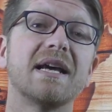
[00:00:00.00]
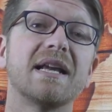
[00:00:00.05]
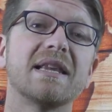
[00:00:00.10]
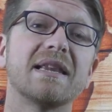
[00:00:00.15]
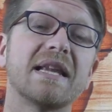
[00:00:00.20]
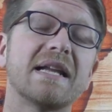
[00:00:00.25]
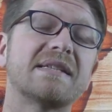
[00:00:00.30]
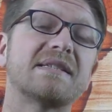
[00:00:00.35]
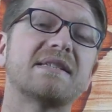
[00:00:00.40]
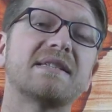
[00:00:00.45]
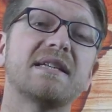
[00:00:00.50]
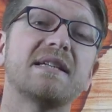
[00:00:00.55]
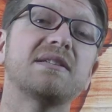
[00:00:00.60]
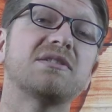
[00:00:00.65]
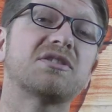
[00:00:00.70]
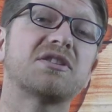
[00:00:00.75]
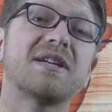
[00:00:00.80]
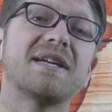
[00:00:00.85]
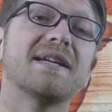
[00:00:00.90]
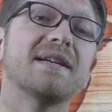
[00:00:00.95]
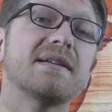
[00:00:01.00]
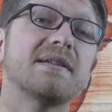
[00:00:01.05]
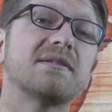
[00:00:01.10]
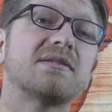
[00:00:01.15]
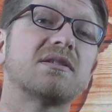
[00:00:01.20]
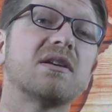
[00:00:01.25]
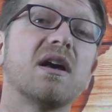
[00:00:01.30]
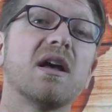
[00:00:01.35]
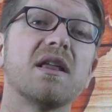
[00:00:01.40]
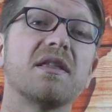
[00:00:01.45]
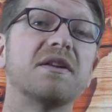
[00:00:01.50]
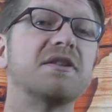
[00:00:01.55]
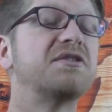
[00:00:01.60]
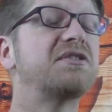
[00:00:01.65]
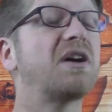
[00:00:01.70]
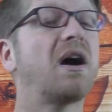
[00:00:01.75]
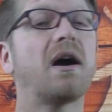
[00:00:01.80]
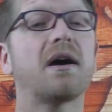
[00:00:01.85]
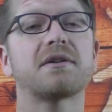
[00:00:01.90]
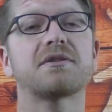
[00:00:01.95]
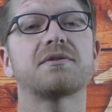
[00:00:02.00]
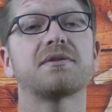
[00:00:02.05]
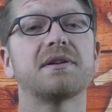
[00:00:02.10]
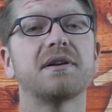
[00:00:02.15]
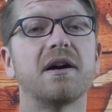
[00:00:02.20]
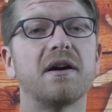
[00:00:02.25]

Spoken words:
Let's teach kids the doctrine